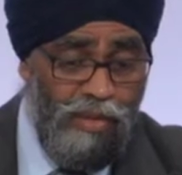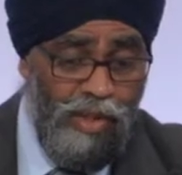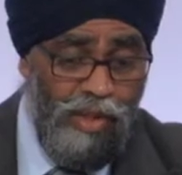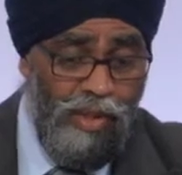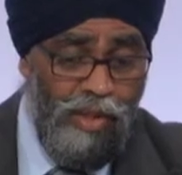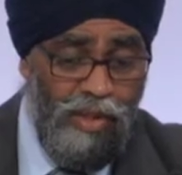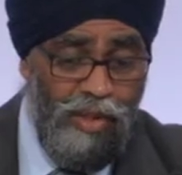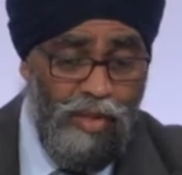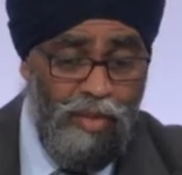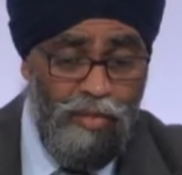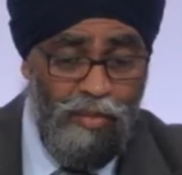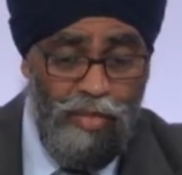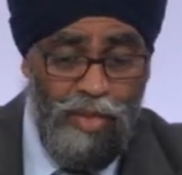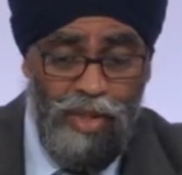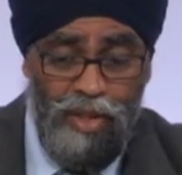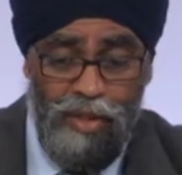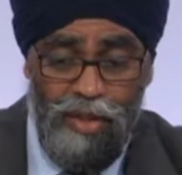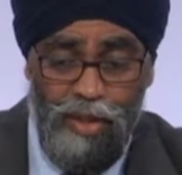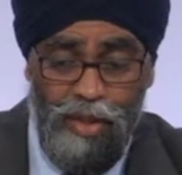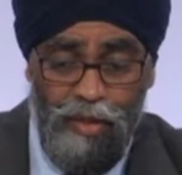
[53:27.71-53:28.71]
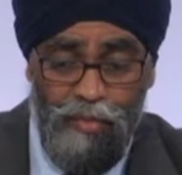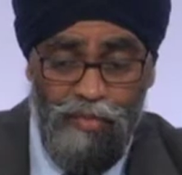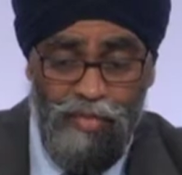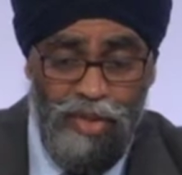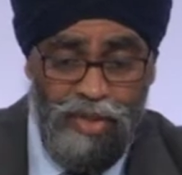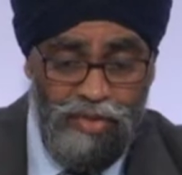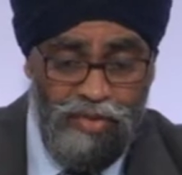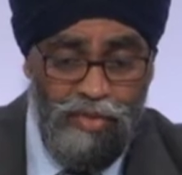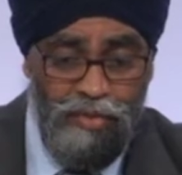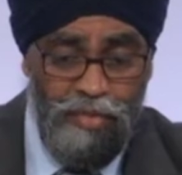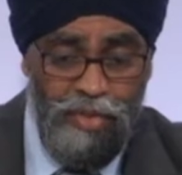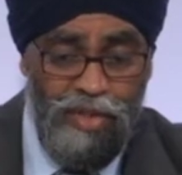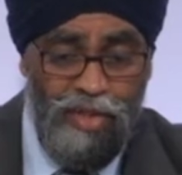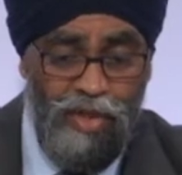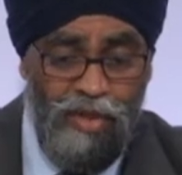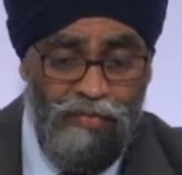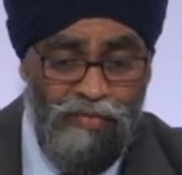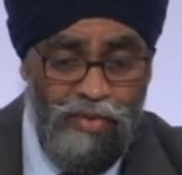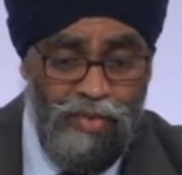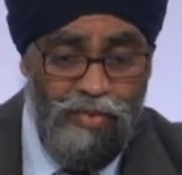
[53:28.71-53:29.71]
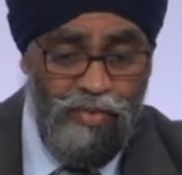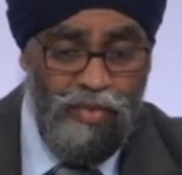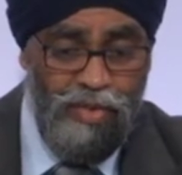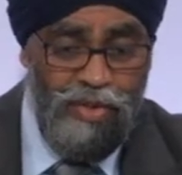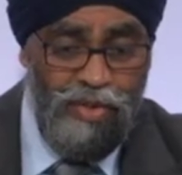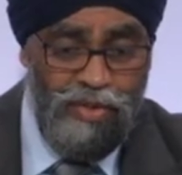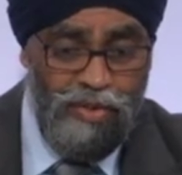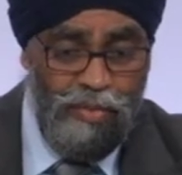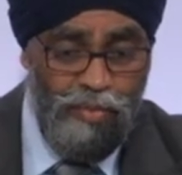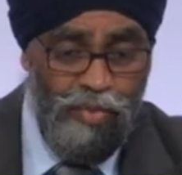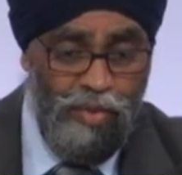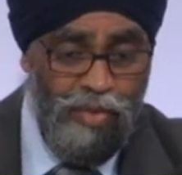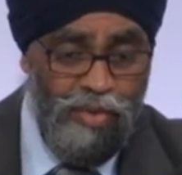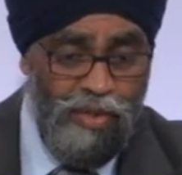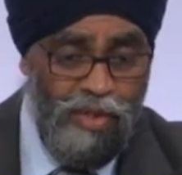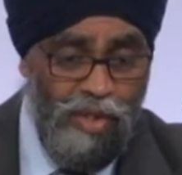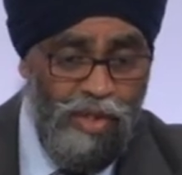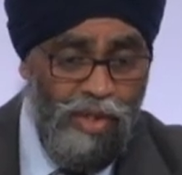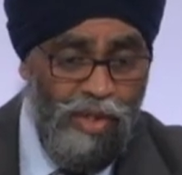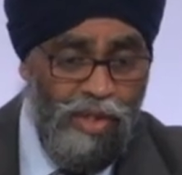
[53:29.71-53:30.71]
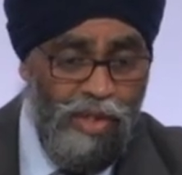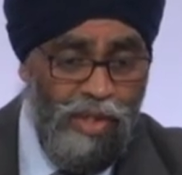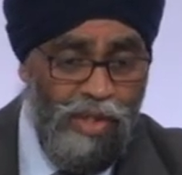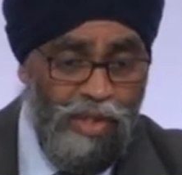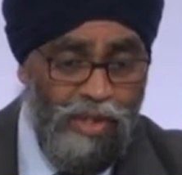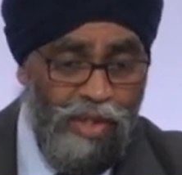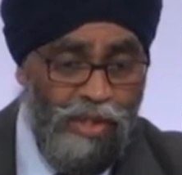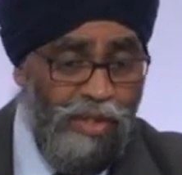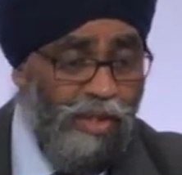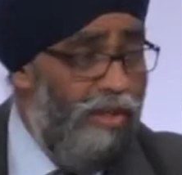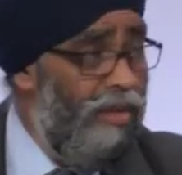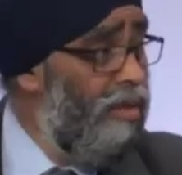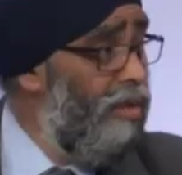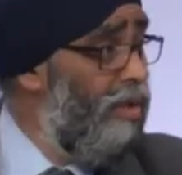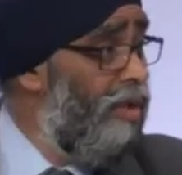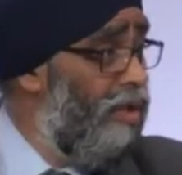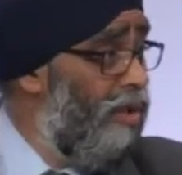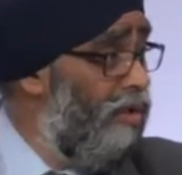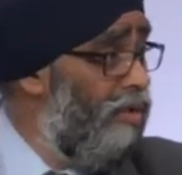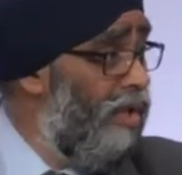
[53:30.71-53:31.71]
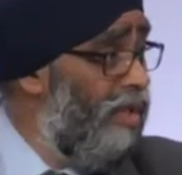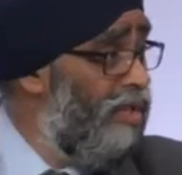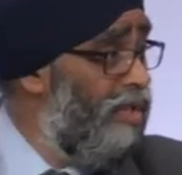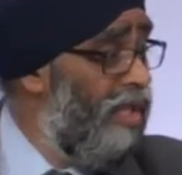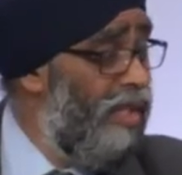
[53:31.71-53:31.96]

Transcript: But I'm extremely confident with the support that the U.S.